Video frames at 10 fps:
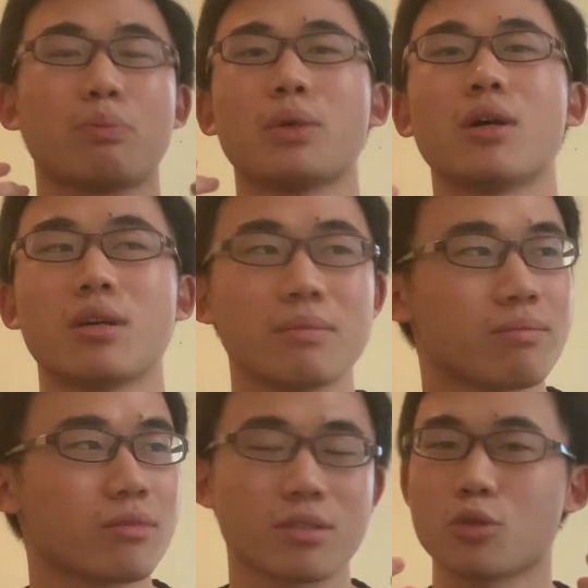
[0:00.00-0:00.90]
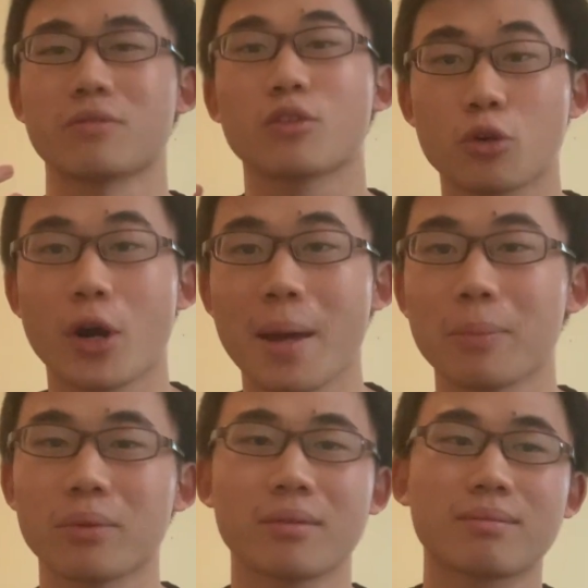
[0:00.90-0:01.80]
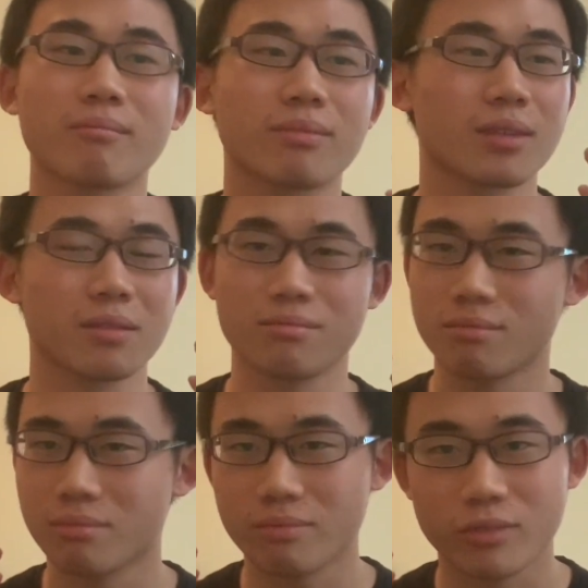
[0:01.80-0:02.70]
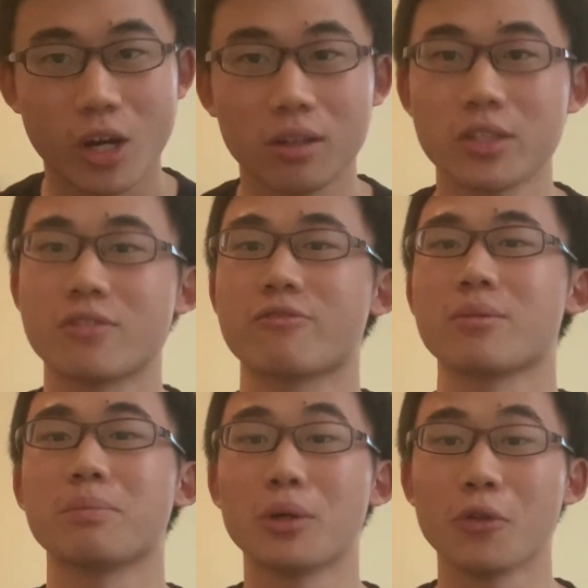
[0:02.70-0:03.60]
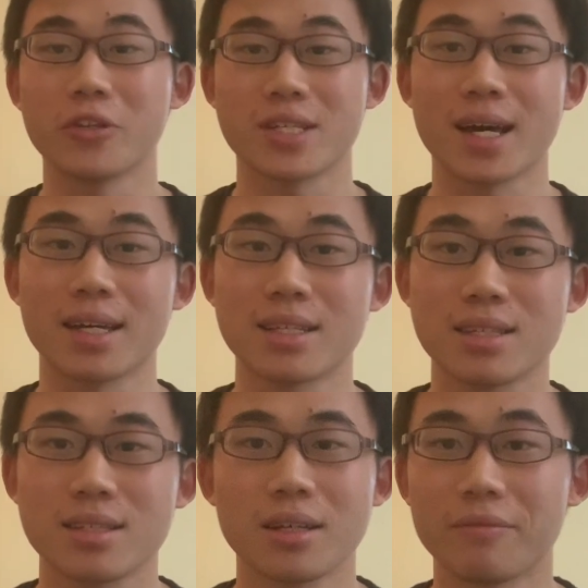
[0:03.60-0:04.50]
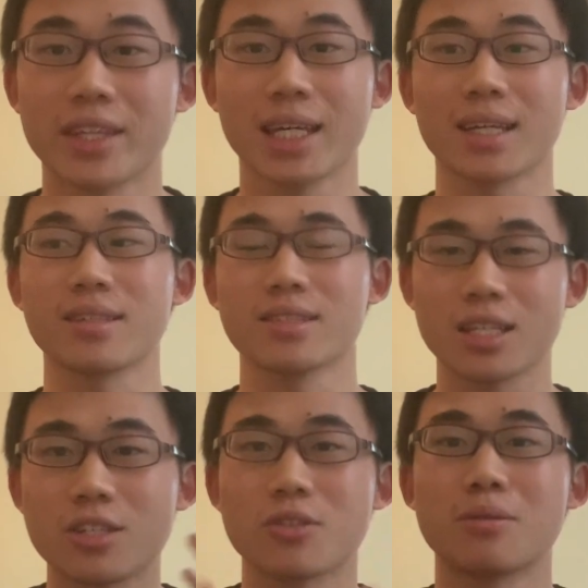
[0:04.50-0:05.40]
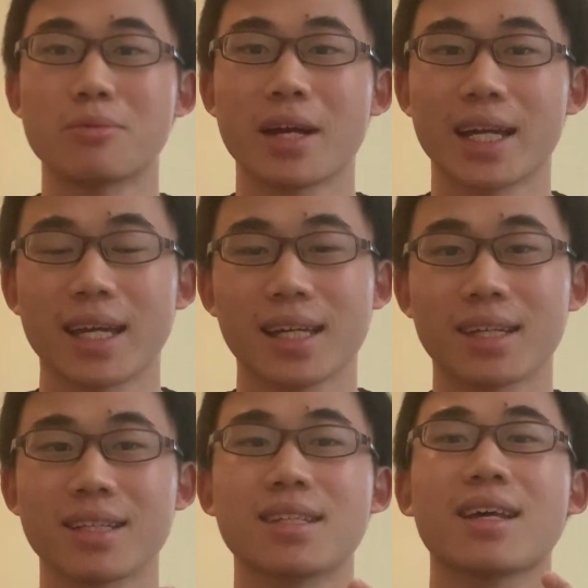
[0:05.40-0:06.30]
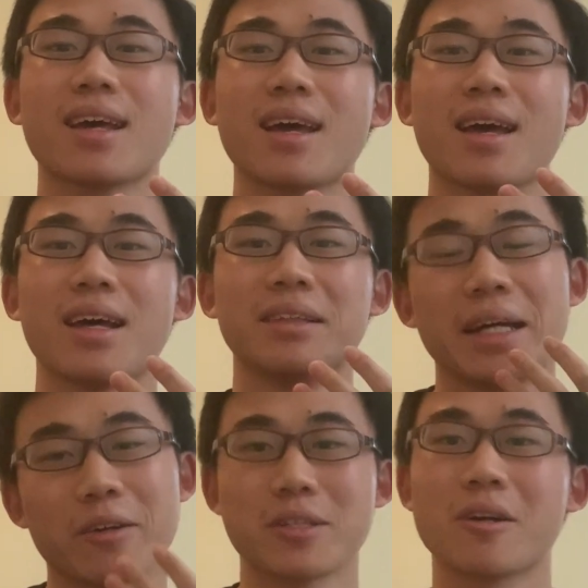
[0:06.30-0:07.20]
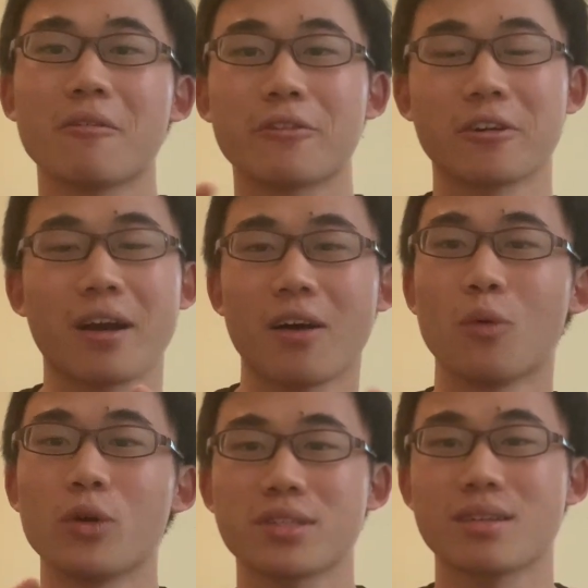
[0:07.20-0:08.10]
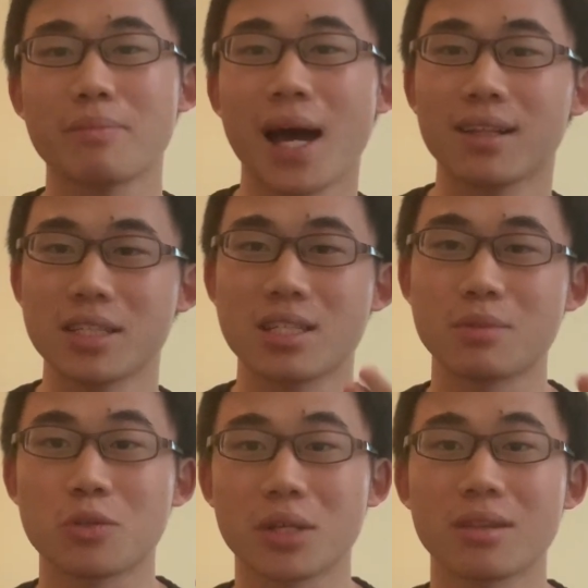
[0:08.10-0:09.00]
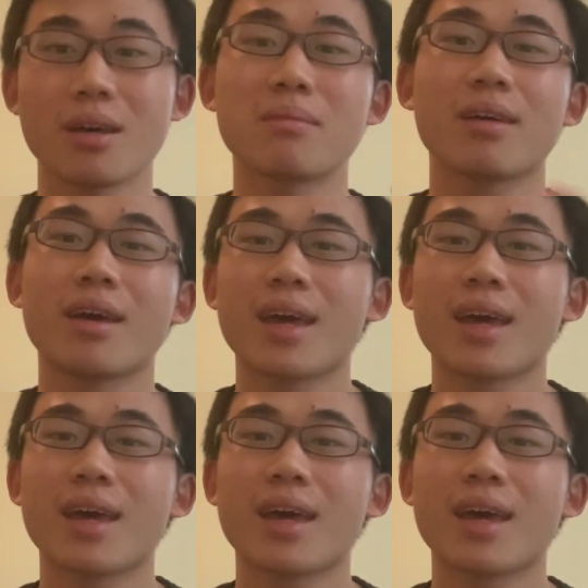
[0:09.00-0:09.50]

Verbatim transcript: put, sort of cramp knowledge from both sides of things into your brain and let yourself figure out what's the balance between them.